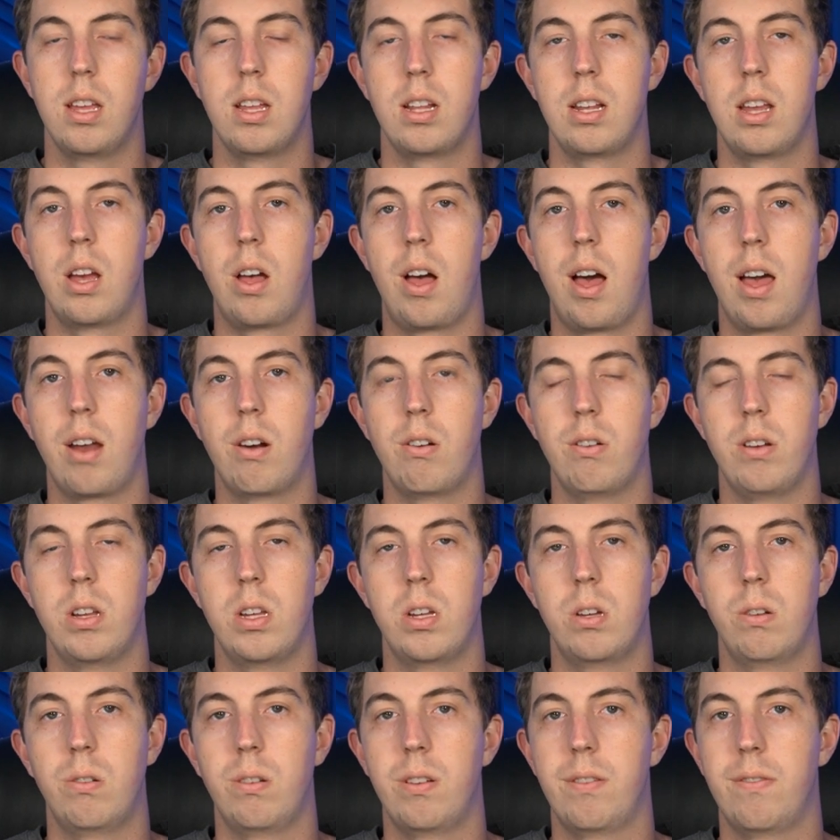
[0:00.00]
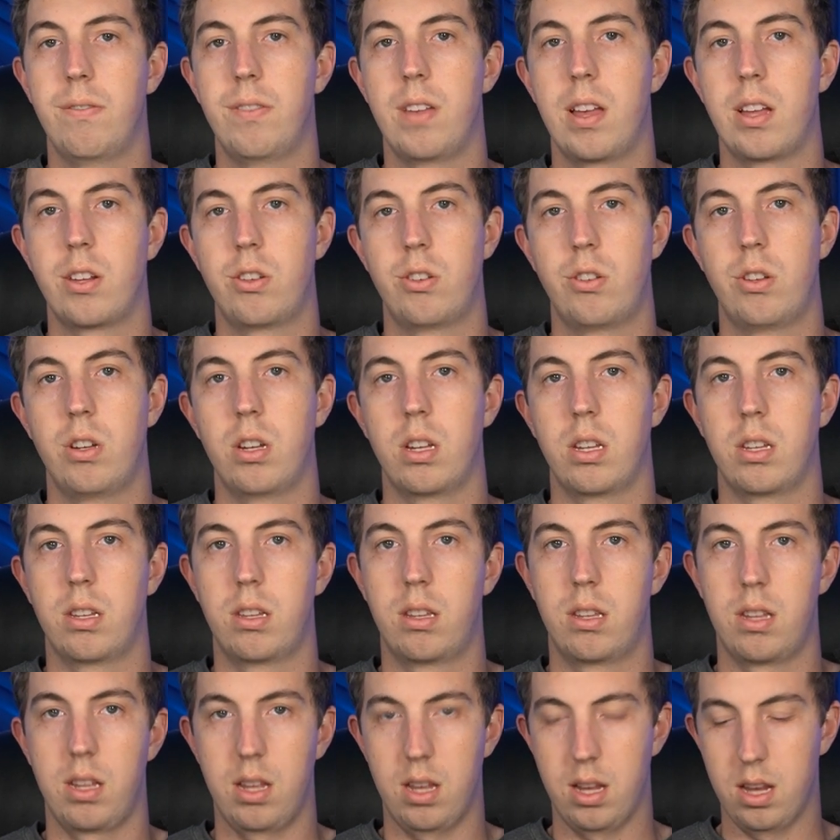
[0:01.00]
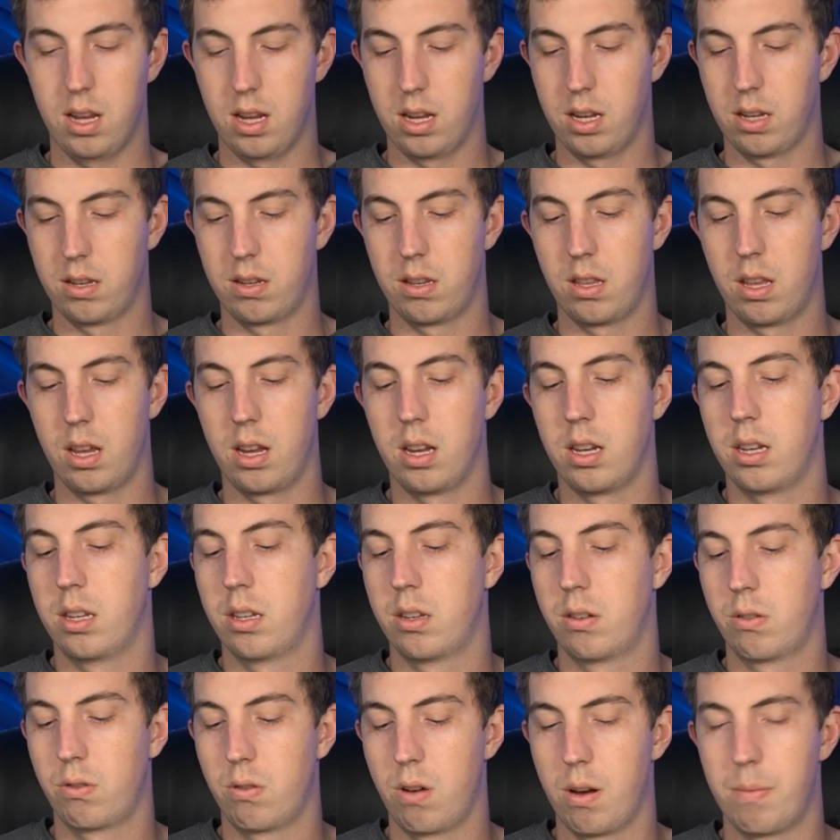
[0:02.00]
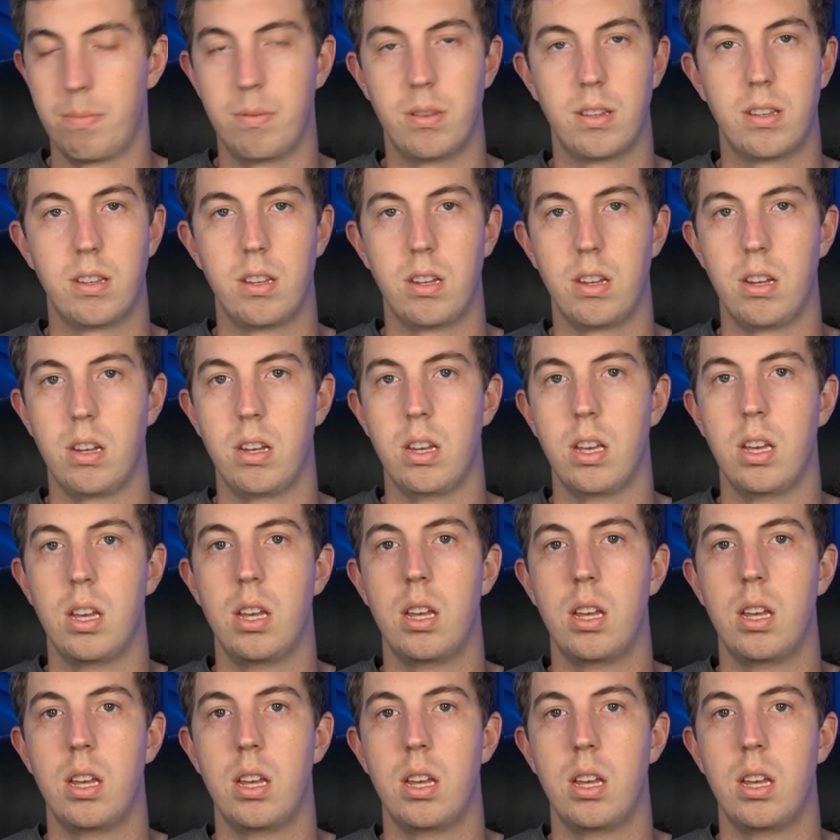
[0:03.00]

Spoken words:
Now, I don't know if that's just a slight discrepancy